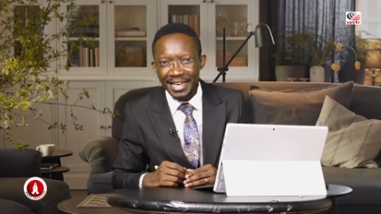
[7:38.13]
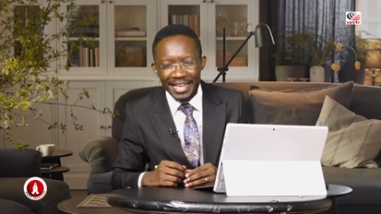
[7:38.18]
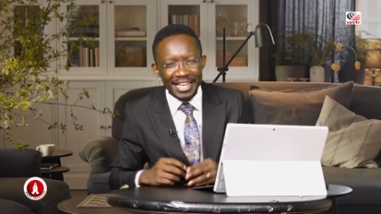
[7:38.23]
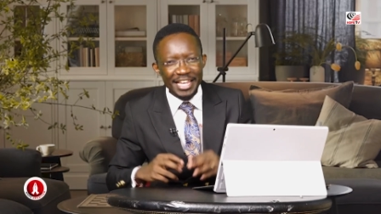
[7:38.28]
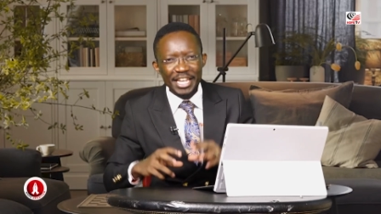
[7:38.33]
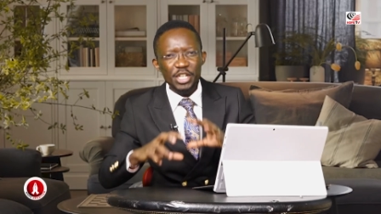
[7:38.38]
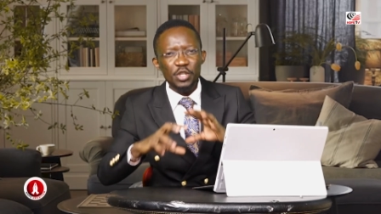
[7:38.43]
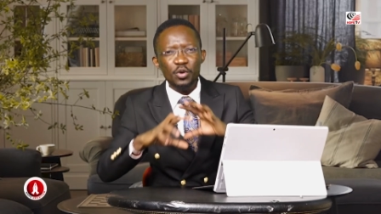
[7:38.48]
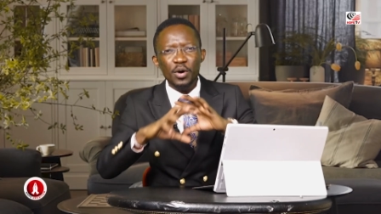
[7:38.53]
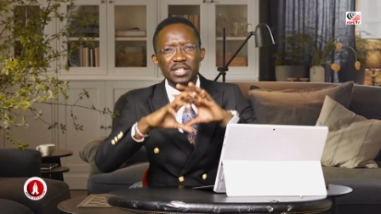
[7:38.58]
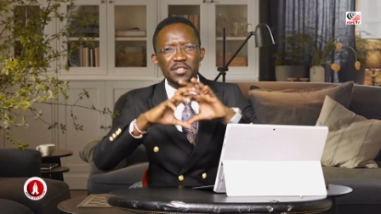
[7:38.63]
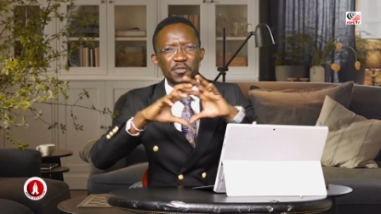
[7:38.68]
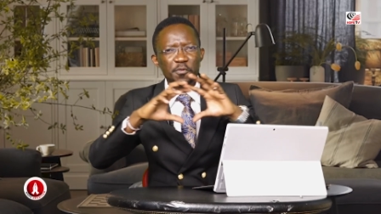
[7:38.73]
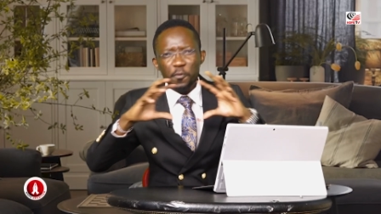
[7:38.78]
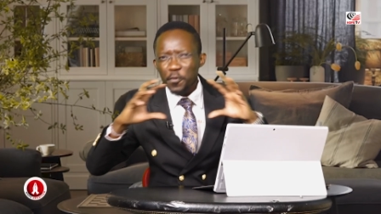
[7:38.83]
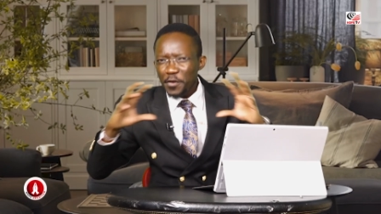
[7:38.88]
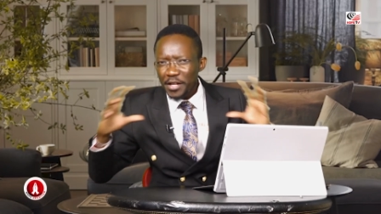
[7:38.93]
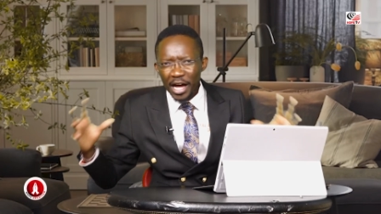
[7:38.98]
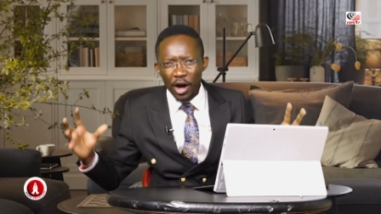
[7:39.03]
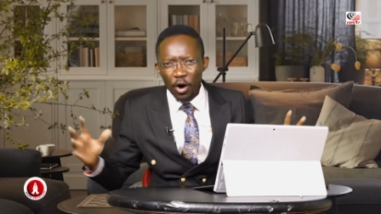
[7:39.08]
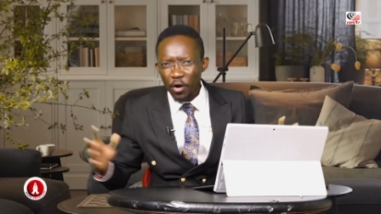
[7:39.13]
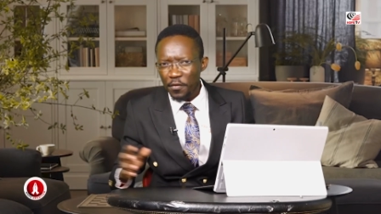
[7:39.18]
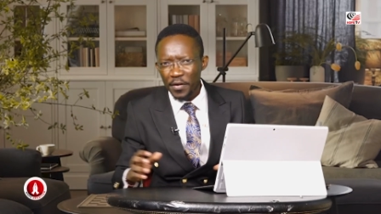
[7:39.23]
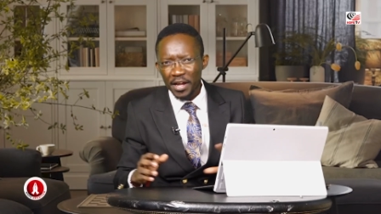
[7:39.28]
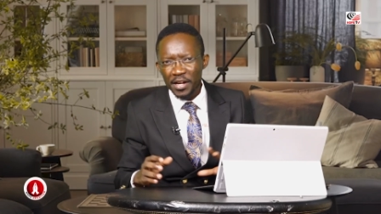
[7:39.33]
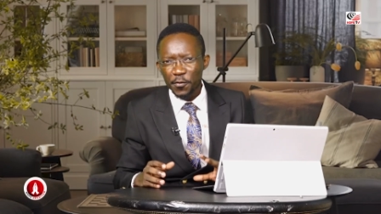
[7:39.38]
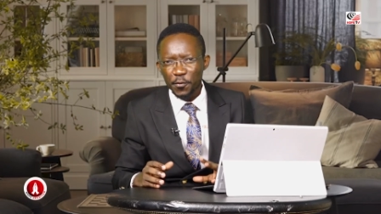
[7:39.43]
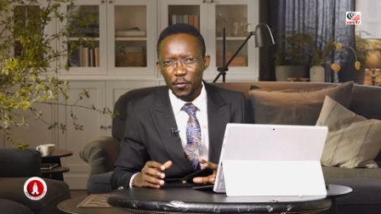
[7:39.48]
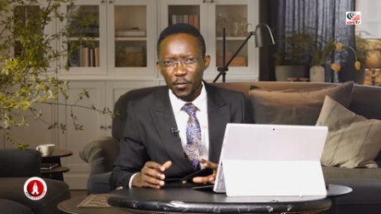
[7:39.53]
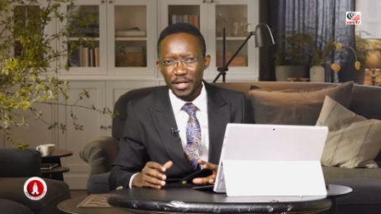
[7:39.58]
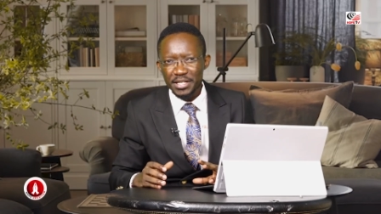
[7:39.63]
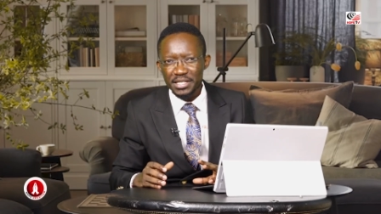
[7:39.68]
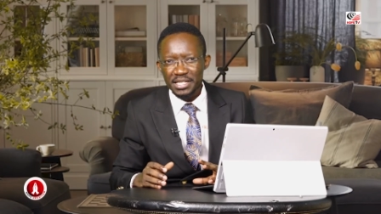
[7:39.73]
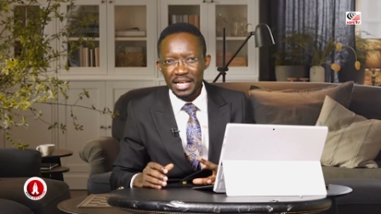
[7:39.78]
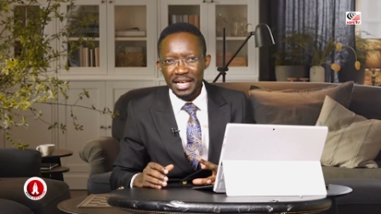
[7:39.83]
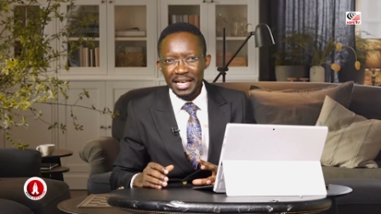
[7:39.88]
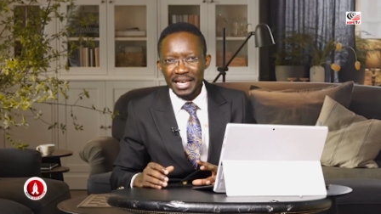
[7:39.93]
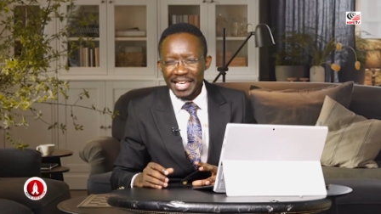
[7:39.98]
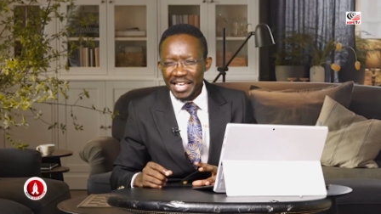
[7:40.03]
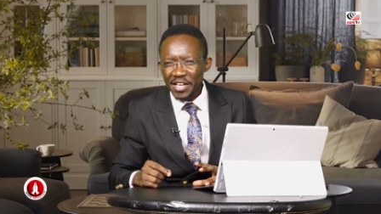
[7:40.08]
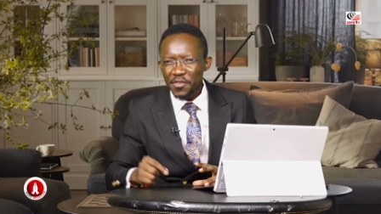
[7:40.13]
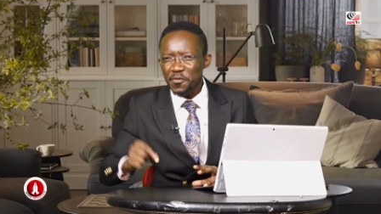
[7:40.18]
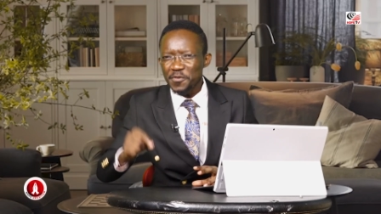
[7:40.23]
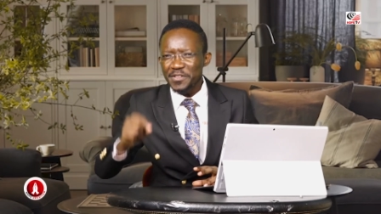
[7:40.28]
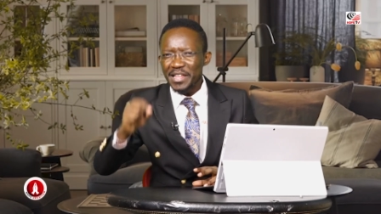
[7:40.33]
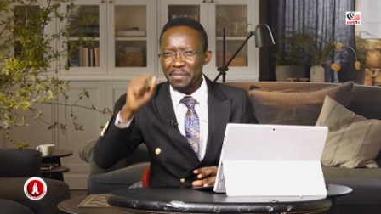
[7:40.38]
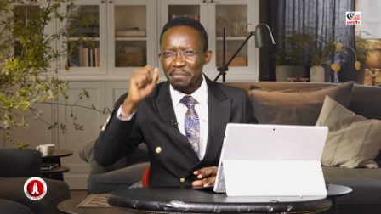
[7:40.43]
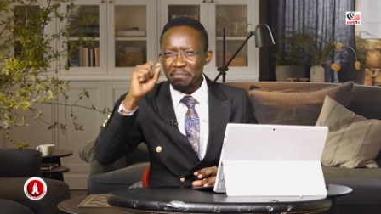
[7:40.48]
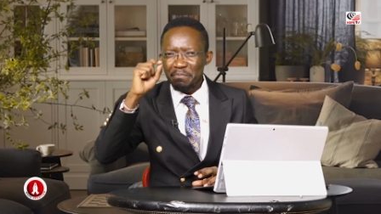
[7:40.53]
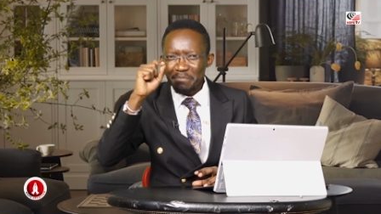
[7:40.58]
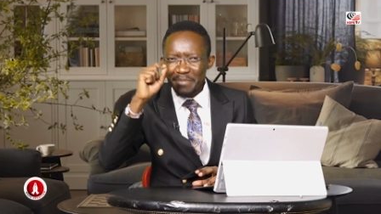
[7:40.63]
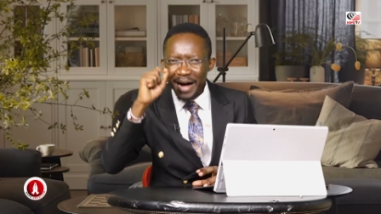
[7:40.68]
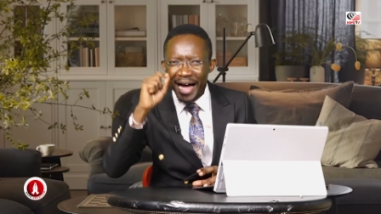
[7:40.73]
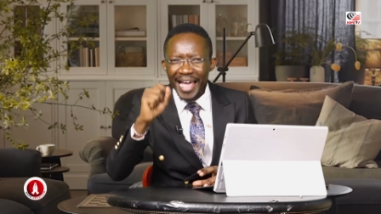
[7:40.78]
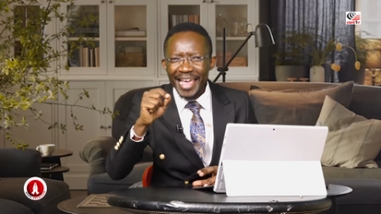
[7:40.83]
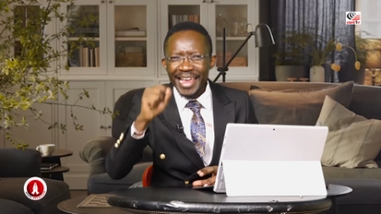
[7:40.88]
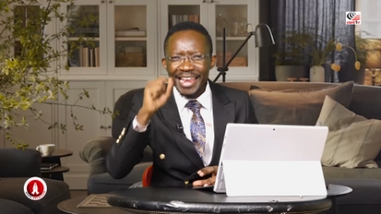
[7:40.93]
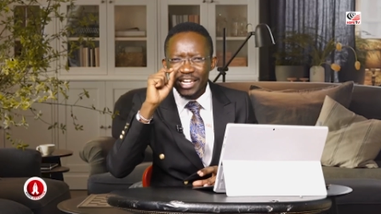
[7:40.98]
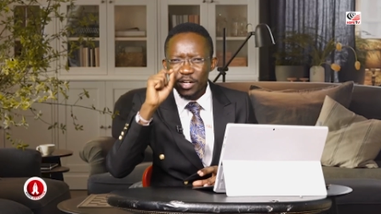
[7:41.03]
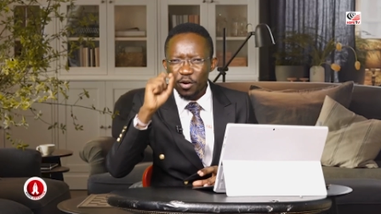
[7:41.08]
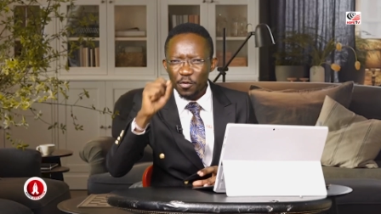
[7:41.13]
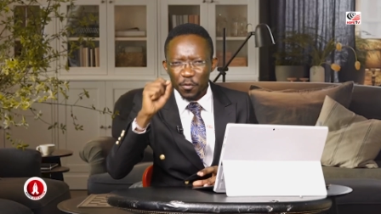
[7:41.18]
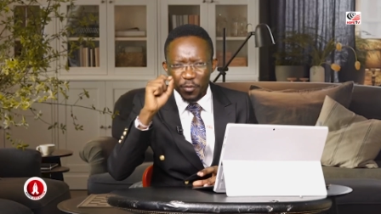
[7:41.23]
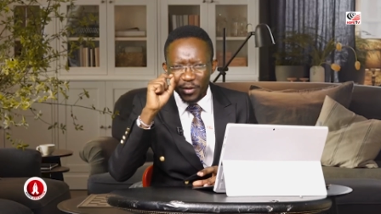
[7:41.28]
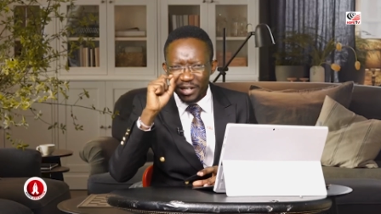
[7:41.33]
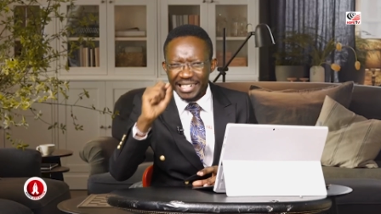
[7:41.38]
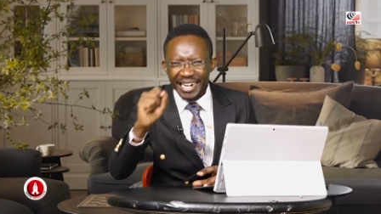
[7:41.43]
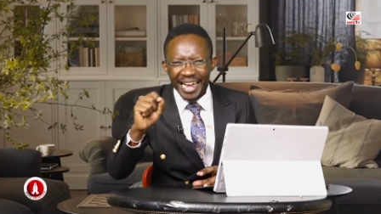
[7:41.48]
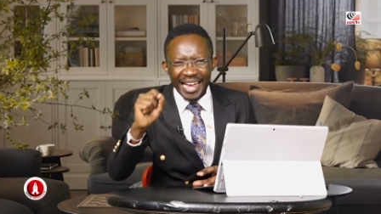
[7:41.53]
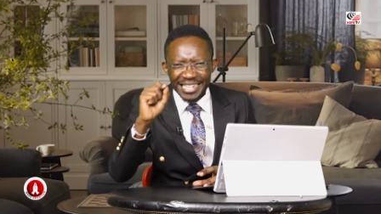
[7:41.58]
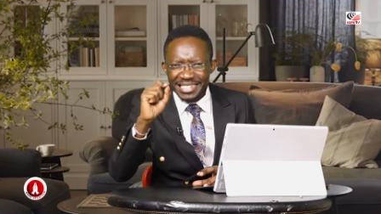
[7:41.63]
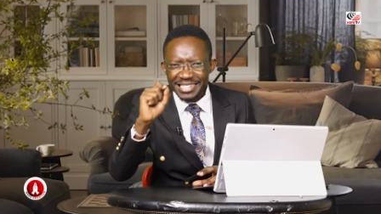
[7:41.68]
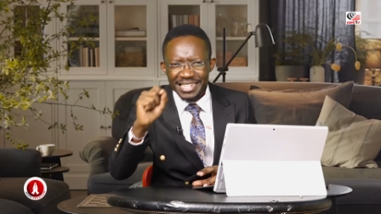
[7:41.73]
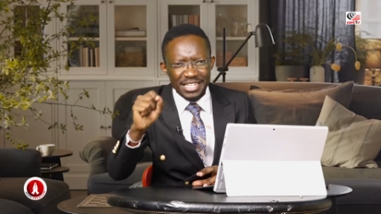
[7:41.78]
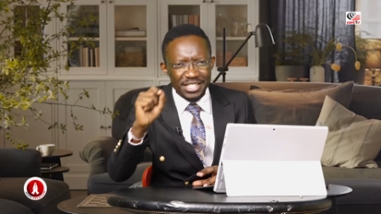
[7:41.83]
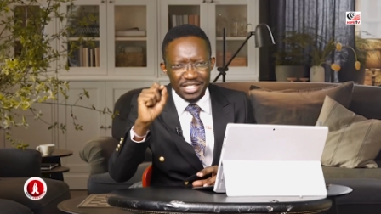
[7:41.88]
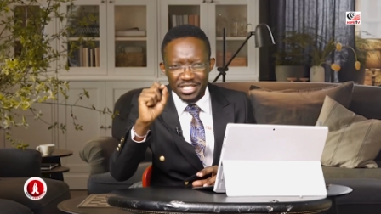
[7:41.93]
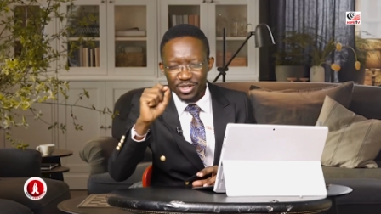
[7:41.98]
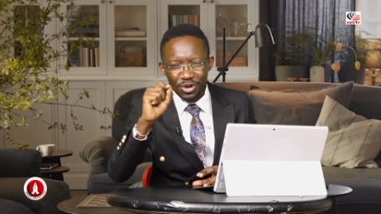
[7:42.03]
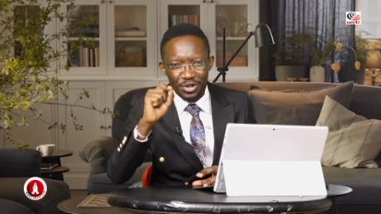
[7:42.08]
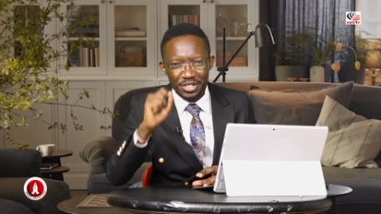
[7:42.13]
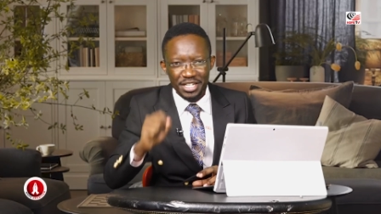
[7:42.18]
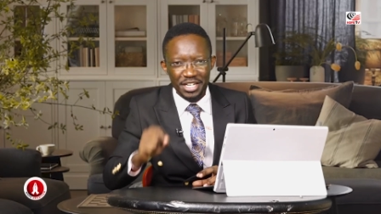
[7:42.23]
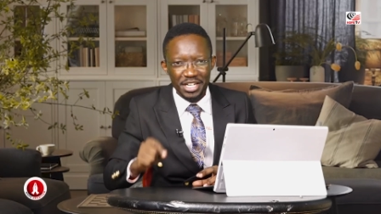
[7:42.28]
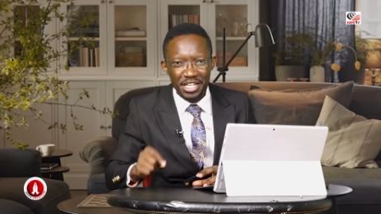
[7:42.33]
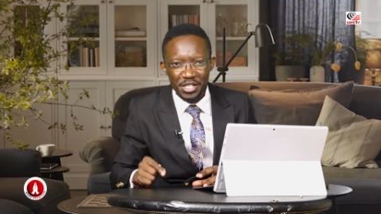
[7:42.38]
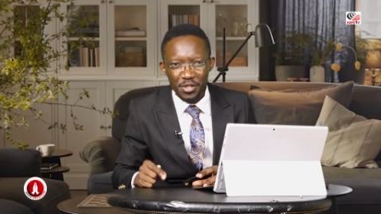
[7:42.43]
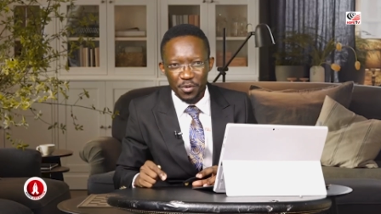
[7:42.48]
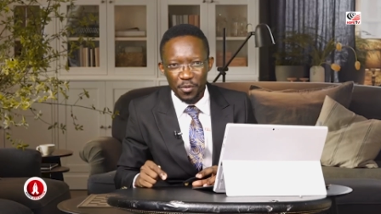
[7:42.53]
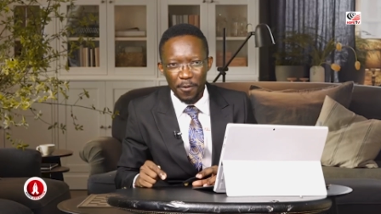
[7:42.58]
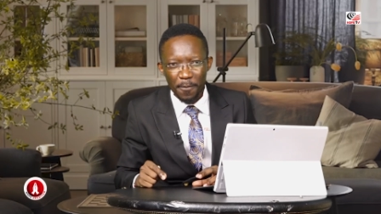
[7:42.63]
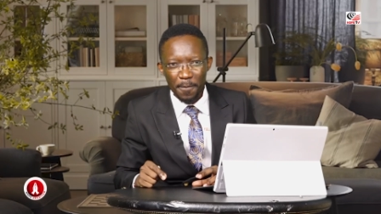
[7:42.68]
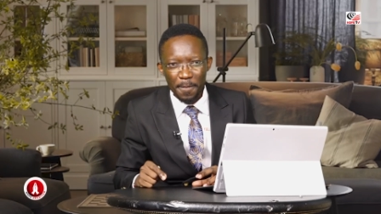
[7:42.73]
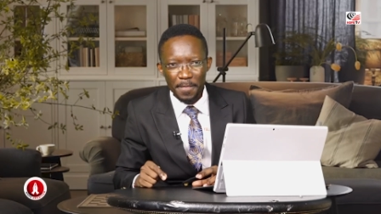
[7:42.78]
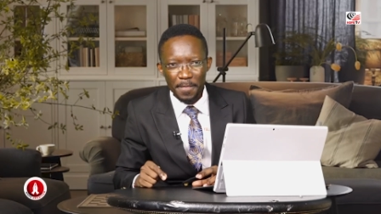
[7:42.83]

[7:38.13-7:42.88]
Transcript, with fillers: in your sphere of influence if the mind of Christ is not in you.